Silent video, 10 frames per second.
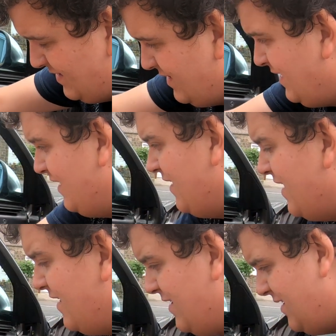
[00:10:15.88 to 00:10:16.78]
Like
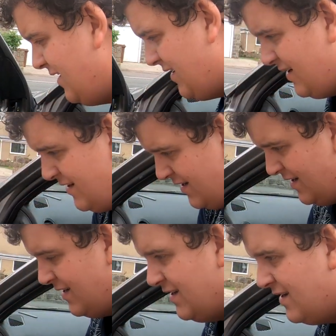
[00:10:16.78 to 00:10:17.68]
that.
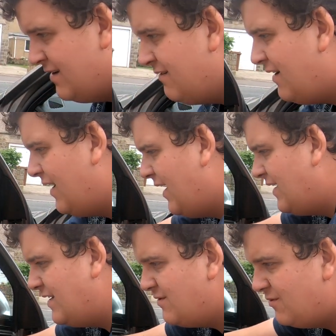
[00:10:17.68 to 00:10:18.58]
Right, I
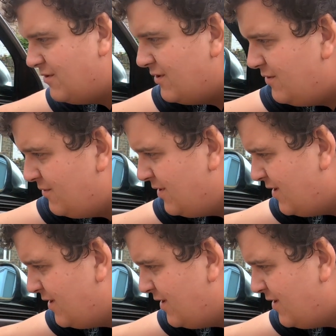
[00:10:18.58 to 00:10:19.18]
need to undo